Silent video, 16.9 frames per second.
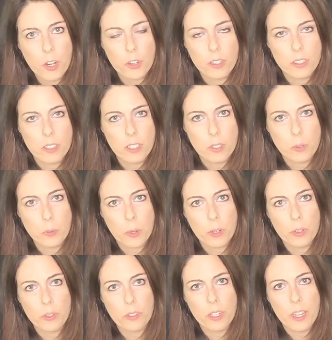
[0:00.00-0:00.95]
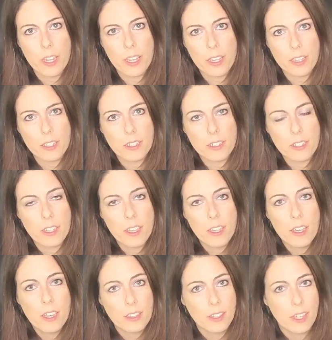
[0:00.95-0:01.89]
hurt in this world and
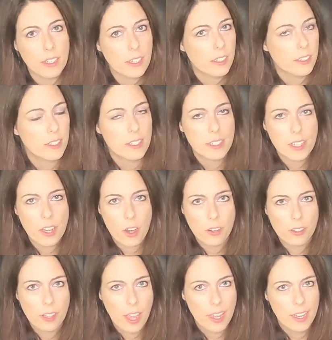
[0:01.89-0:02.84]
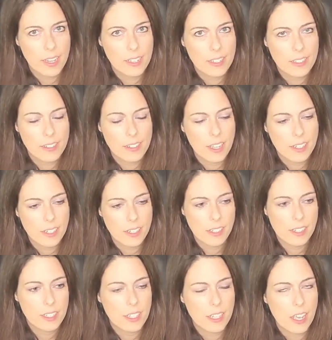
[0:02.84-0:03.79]
they need to see our light. They need
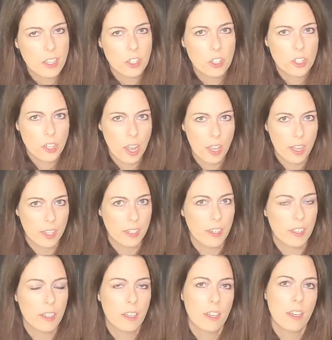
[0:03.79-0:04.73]
to see us shine.